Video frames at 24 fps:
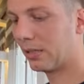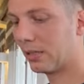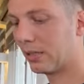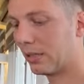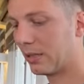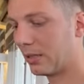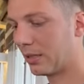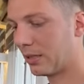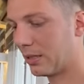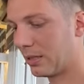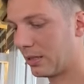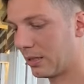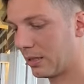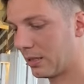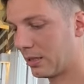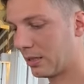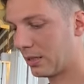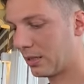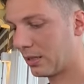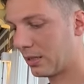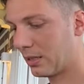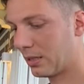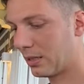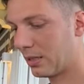The
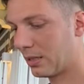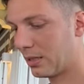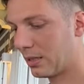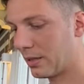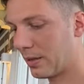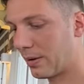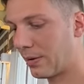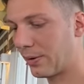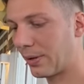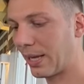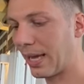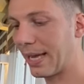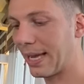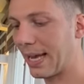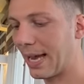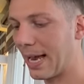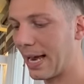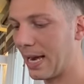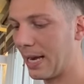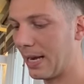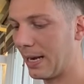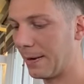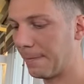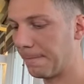view while we're
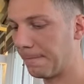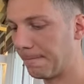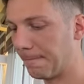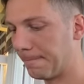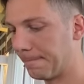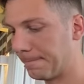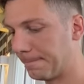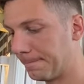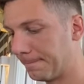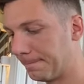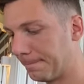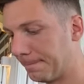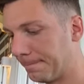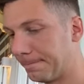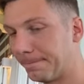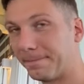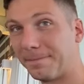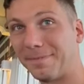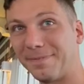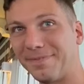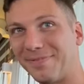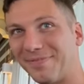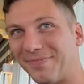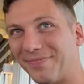having lunch,
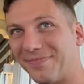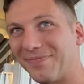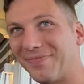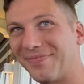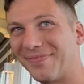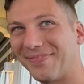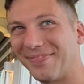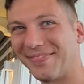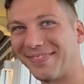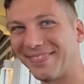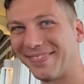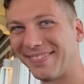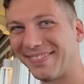look at that.